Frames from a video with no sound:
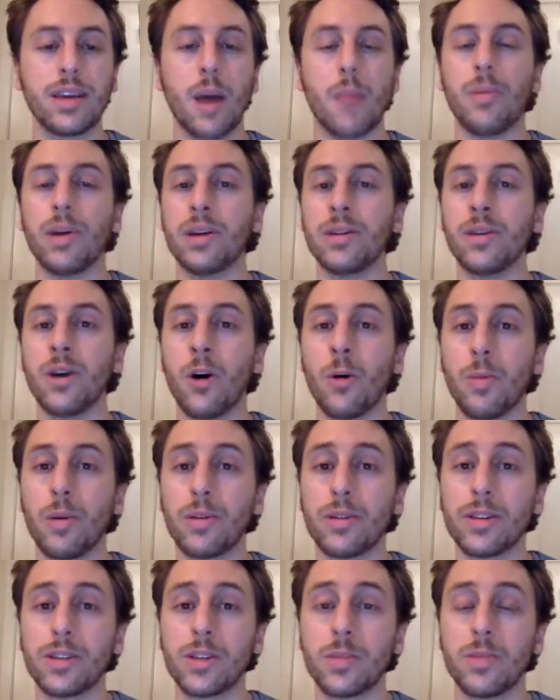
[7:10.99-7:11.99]
I binned all
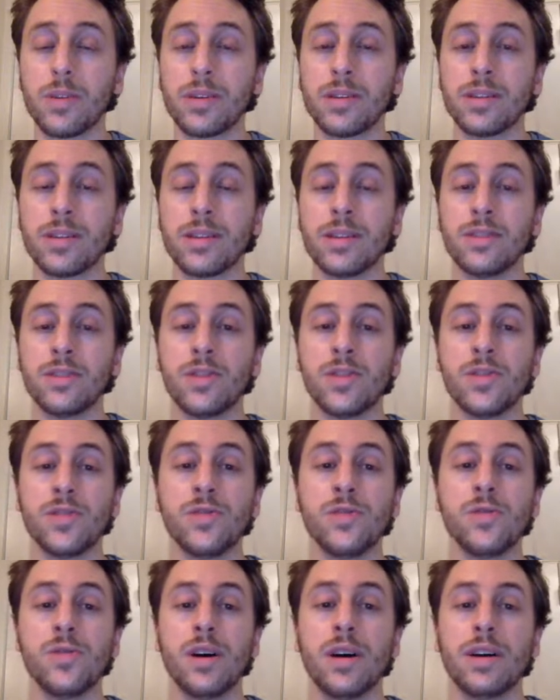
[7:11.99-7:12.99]
participants
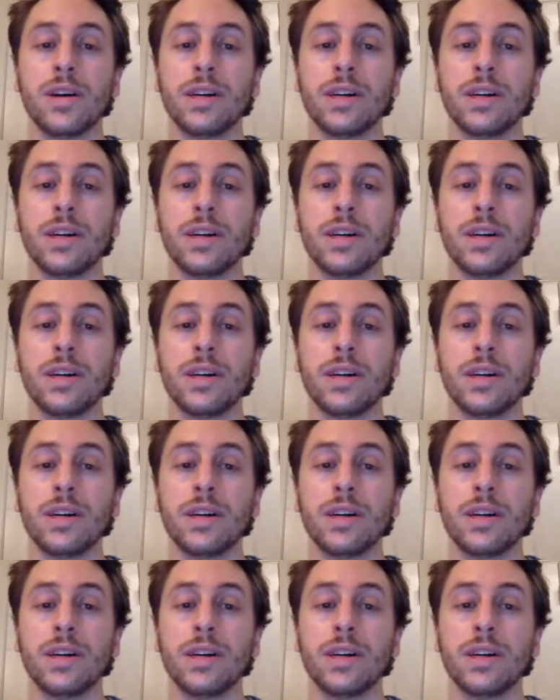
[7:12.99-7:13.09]
into